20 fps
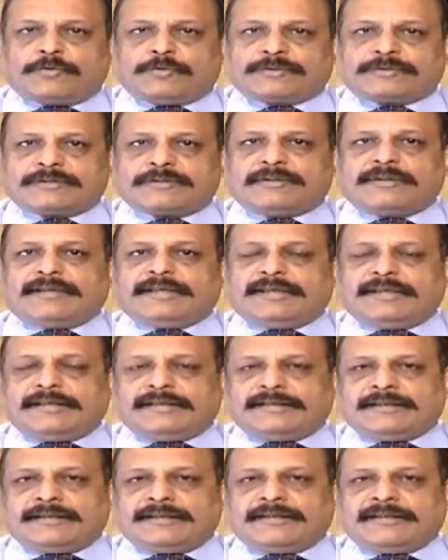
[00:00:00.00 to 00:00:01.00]
growth
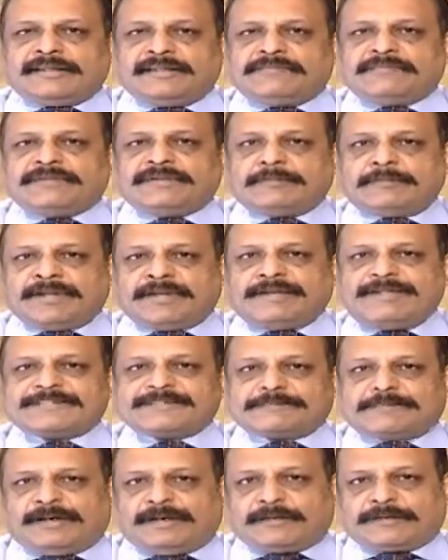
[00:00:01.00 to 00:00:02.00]
in even the Middle
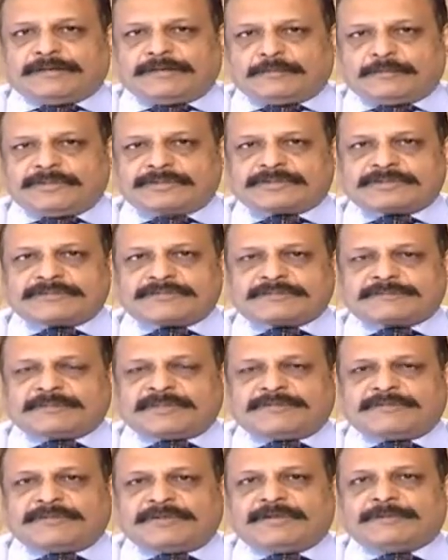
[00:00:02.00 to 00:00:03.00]
East market, which has
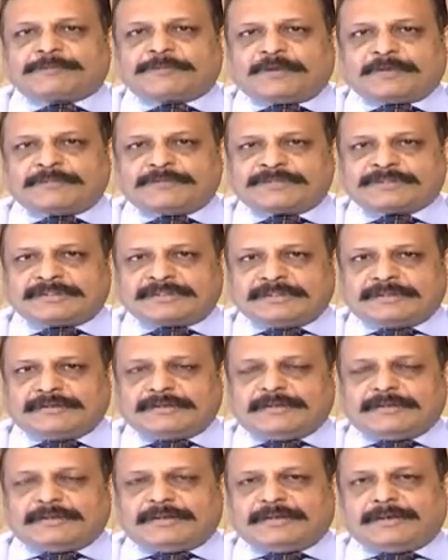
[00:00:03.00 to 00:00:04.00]
been very promising
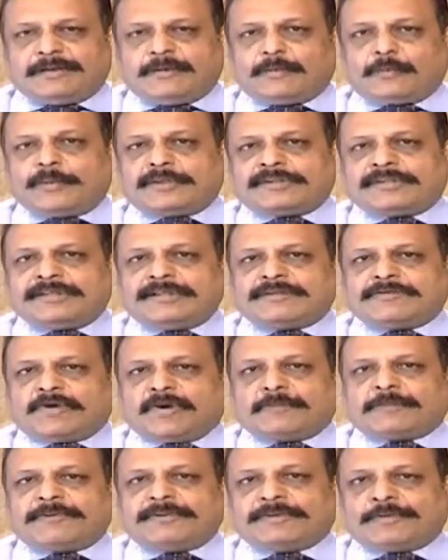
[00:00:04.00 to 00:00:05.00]
uh, with the
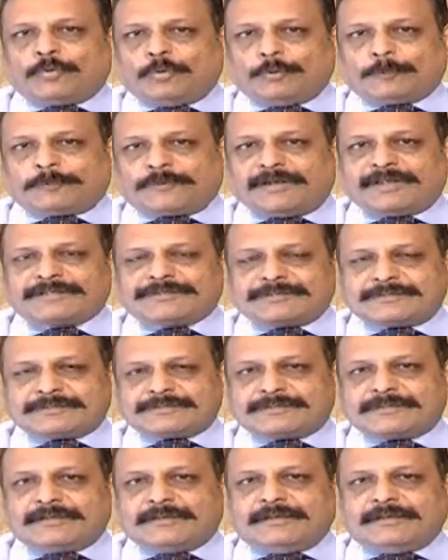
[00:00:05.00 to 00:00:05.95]
drop in gold prices.